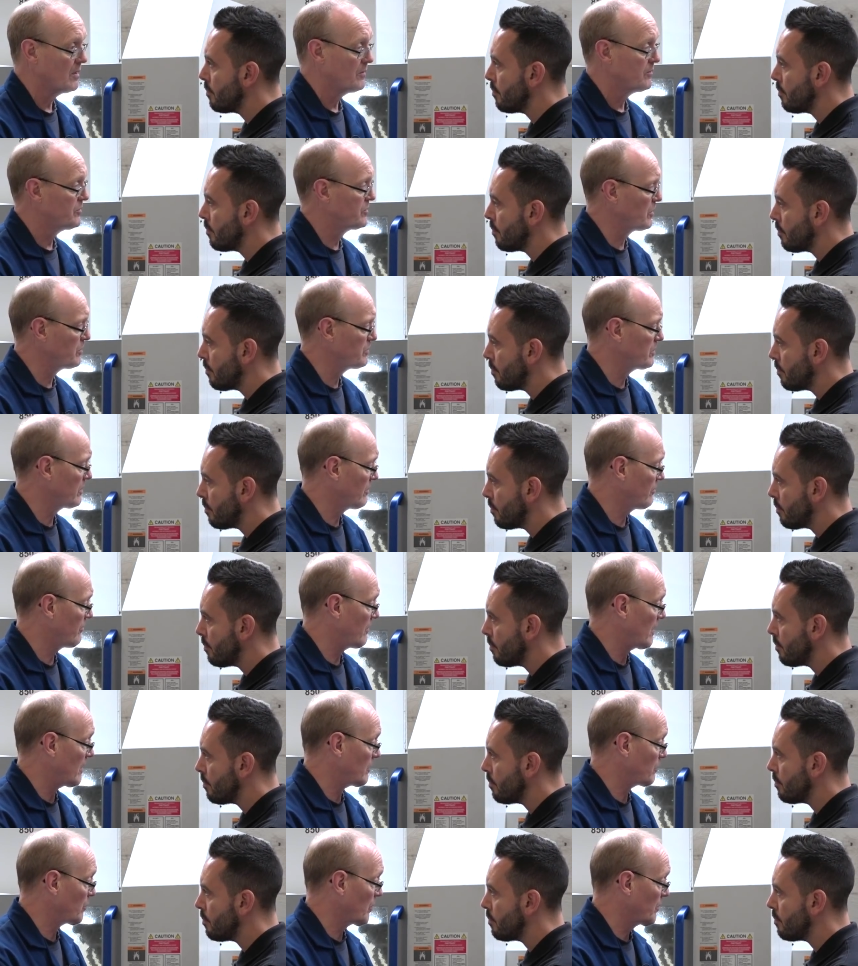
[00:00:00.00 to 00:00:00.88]
Speaker 1: due to the
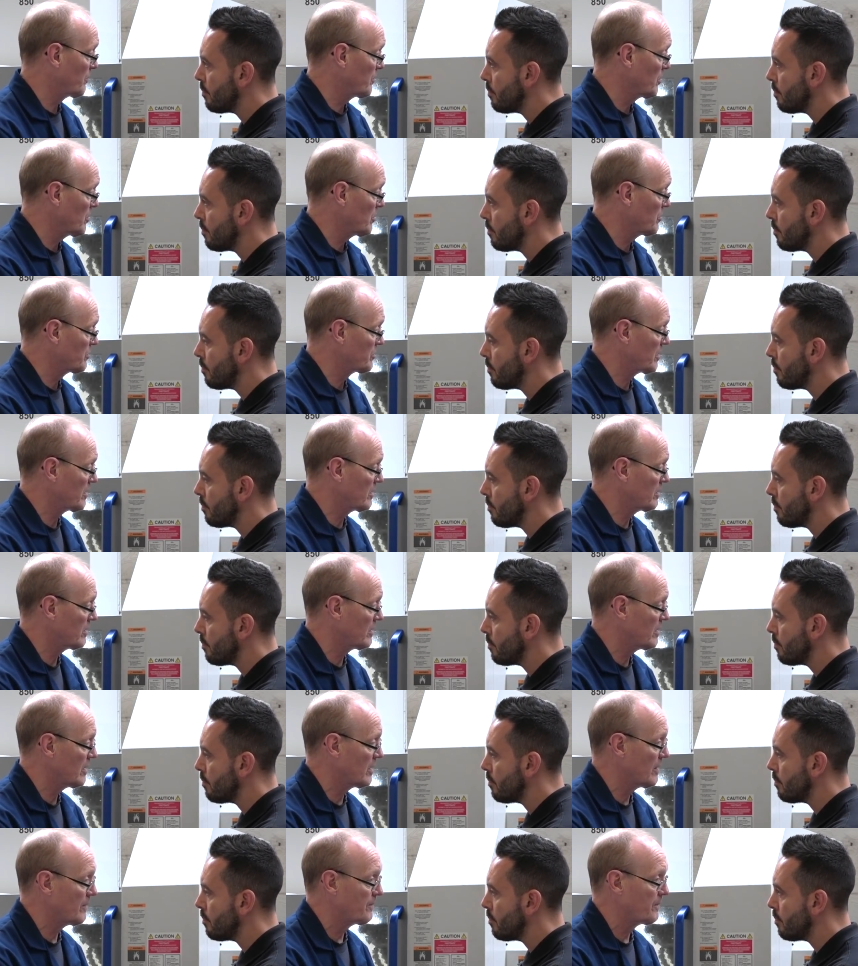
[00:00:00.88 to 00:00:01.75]
fact we're using
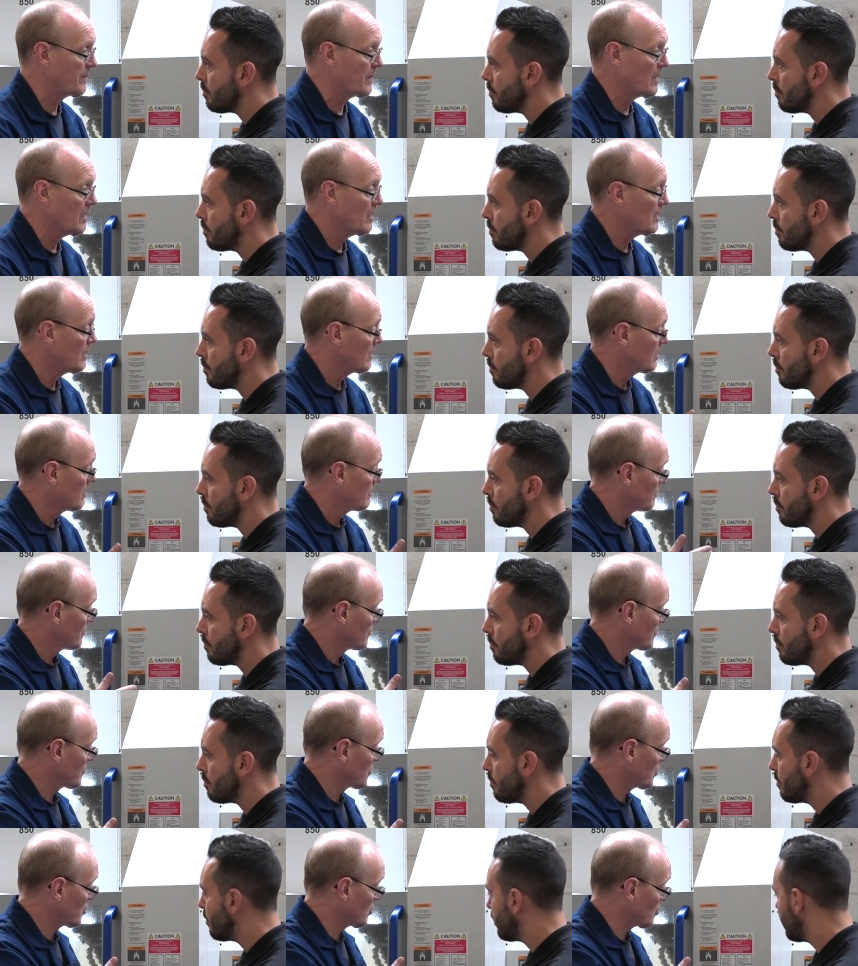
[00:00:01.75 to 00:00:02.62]
uh,
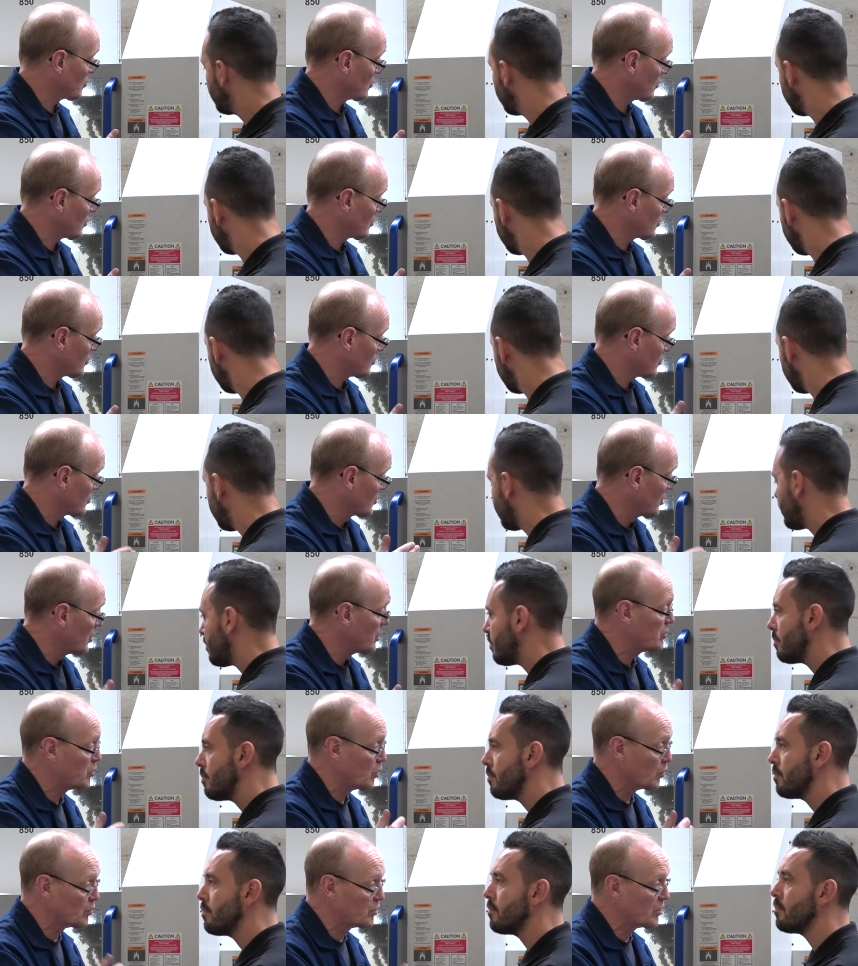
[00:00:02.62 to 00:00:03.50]

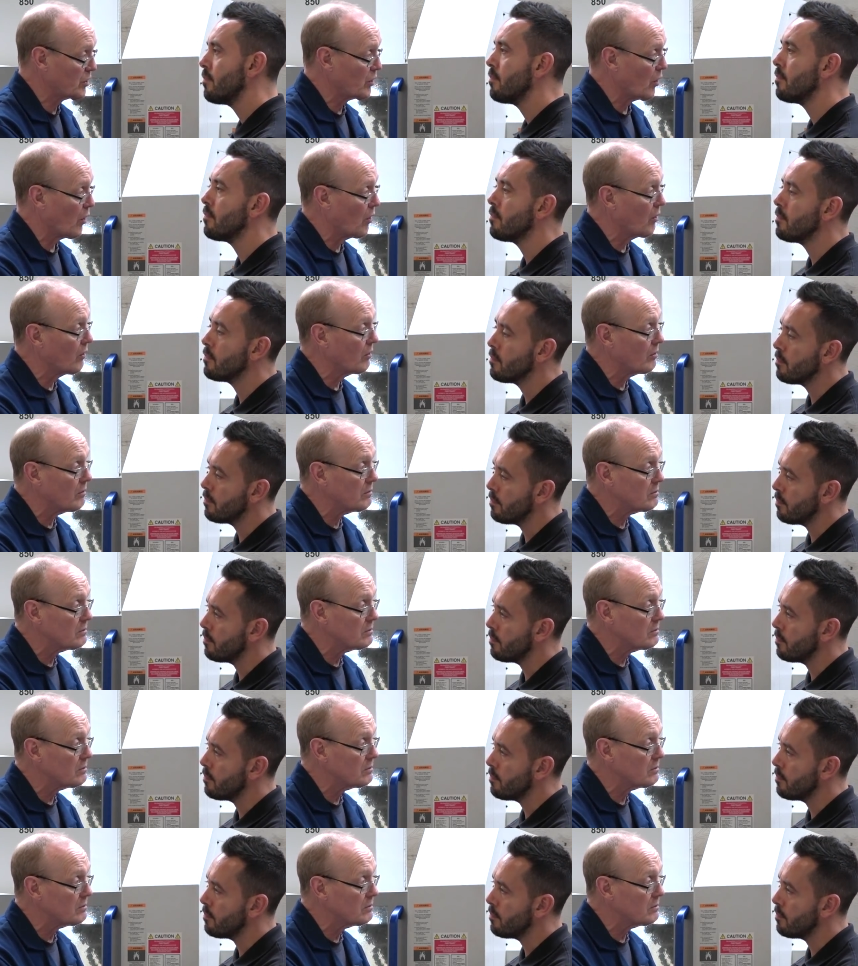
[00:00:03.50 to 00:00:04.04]
need cutting oil,